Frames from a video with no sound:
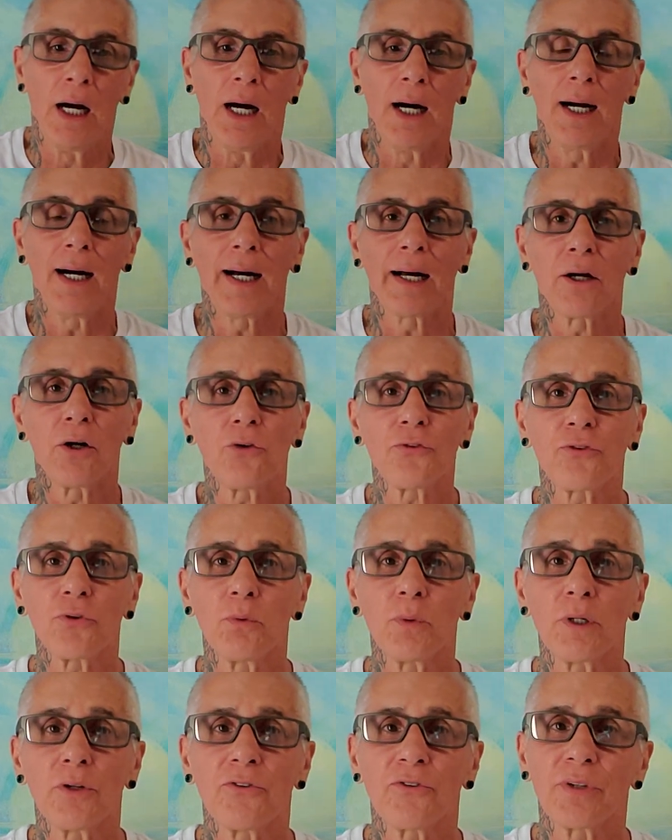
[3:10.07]
I also
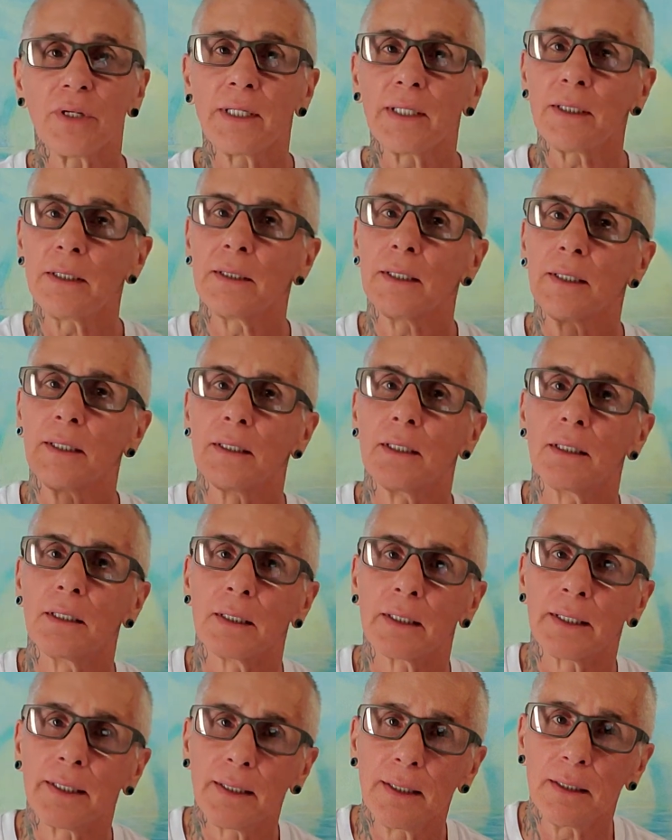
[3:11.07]
want to say
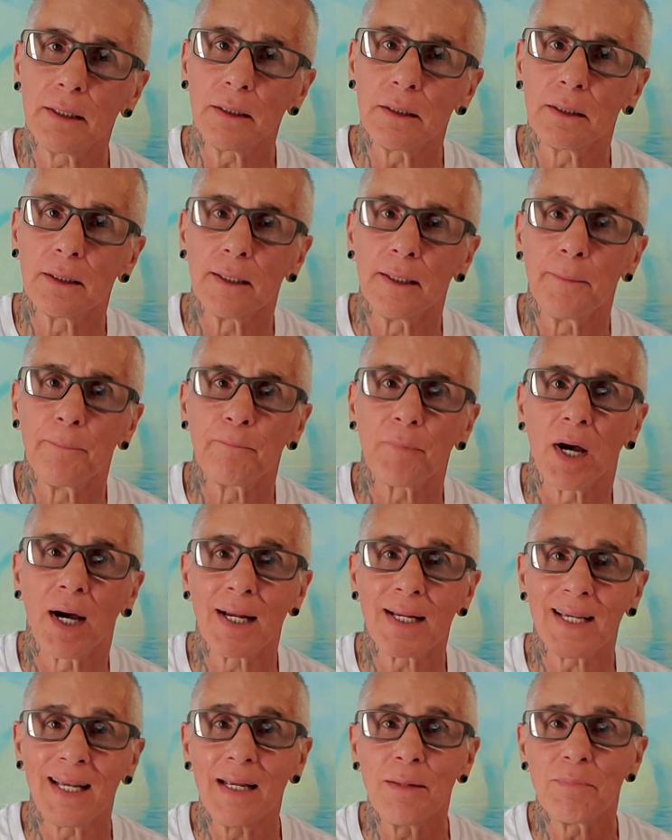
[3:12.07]
again,
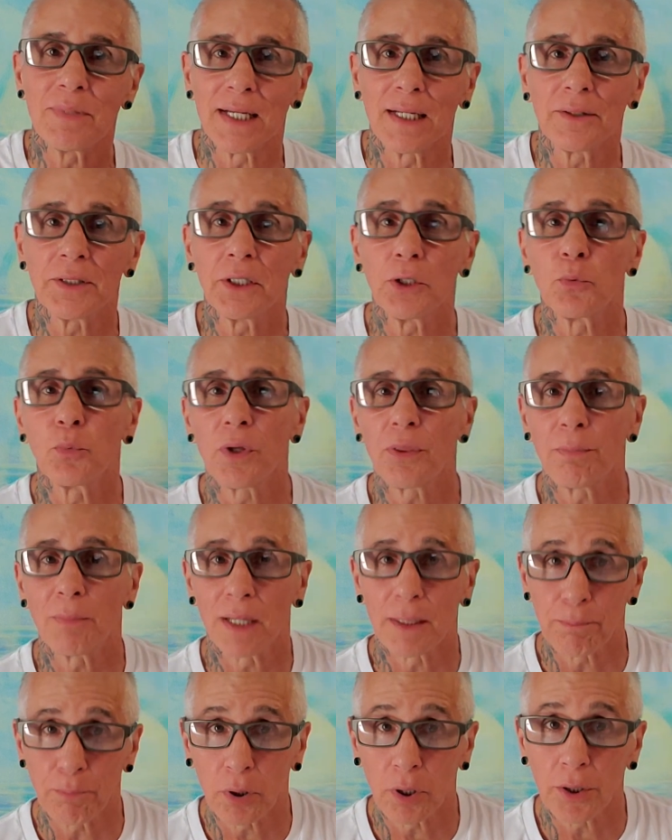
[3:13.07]
I came down here with
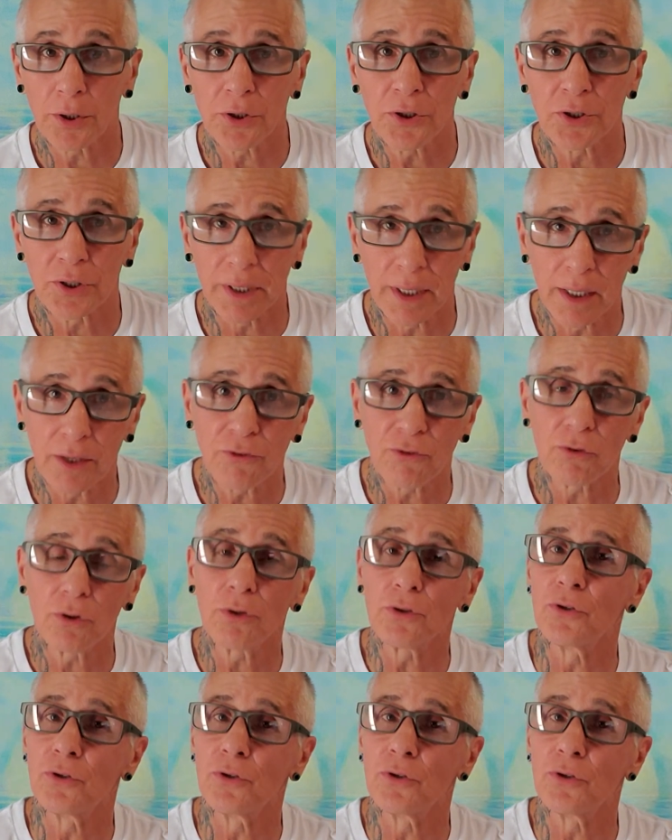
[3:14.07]
my partner D'Angelo.